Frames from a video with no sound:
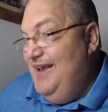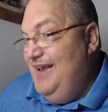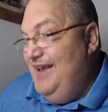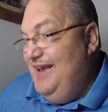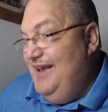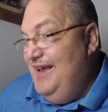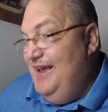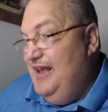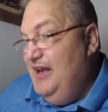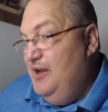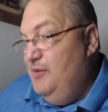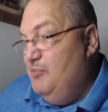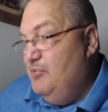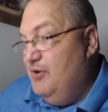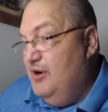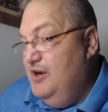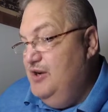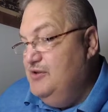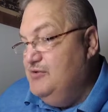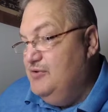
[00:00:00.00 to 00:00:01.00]
and, he
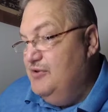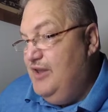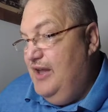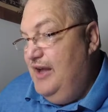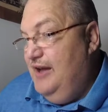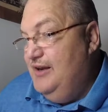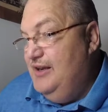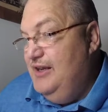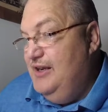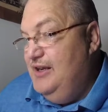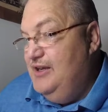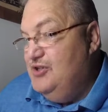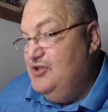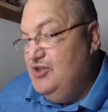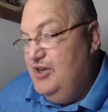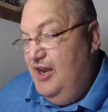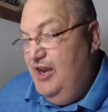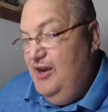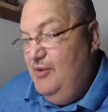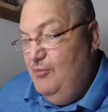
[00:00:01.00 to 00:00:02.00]
prays without any
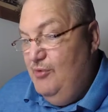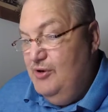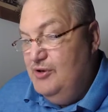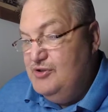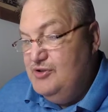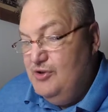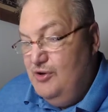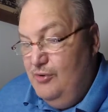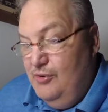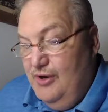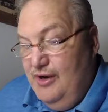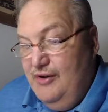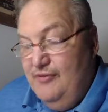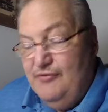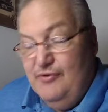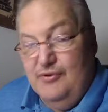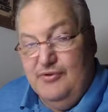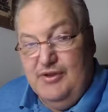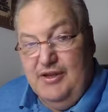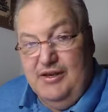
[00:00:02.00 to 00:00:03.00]
shame
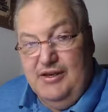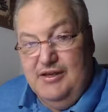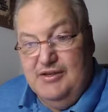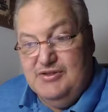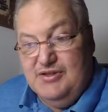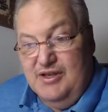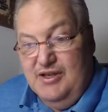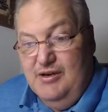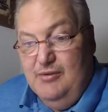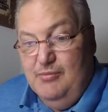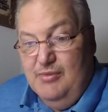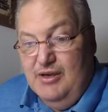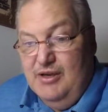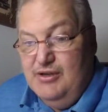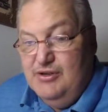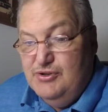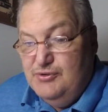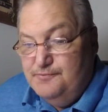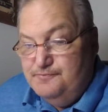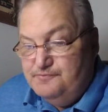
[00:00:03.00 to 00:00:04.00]
whatsoever that his
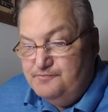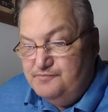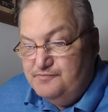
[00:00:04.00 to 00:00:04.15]
enemies